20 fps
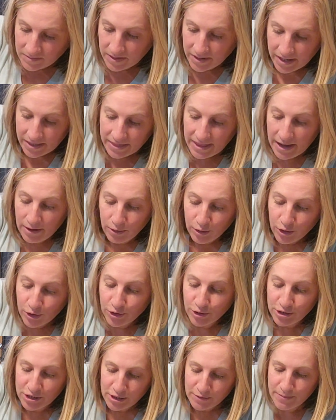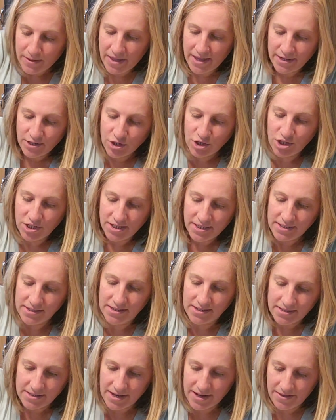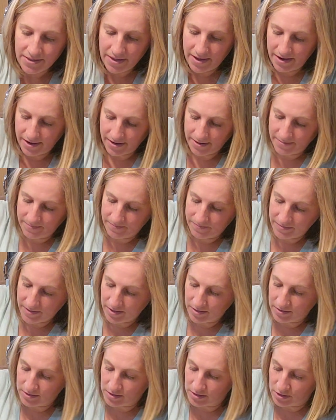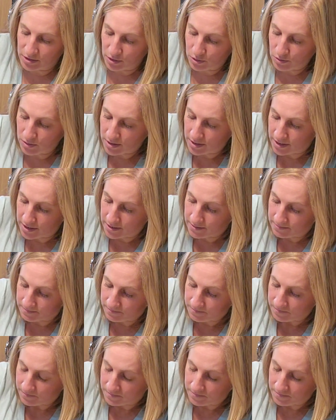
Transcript: Look at how crispy that cheese is on there. It looks so good.